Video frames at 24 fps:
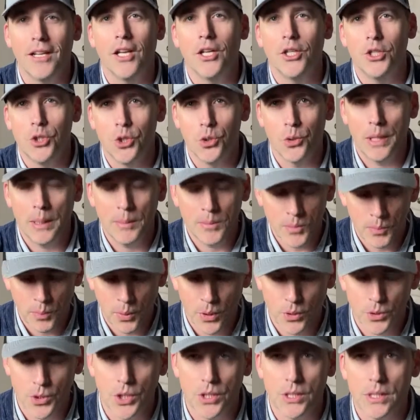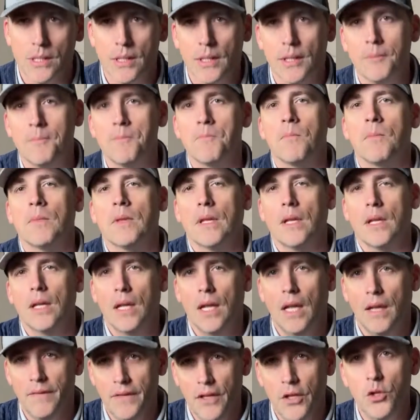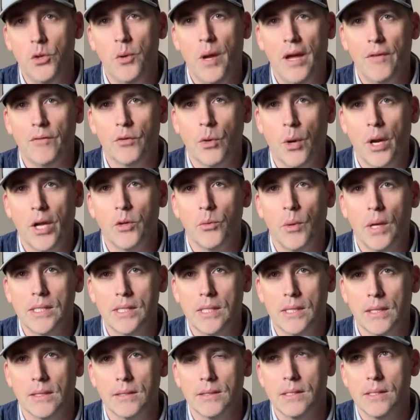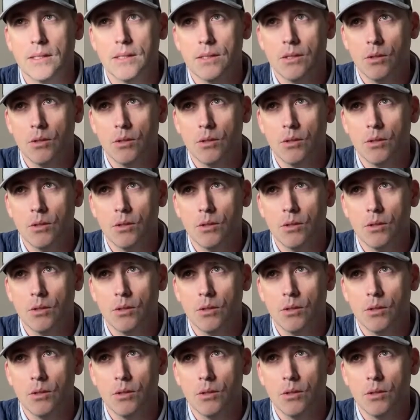Dreams purchased it. And then you have Grand Residences.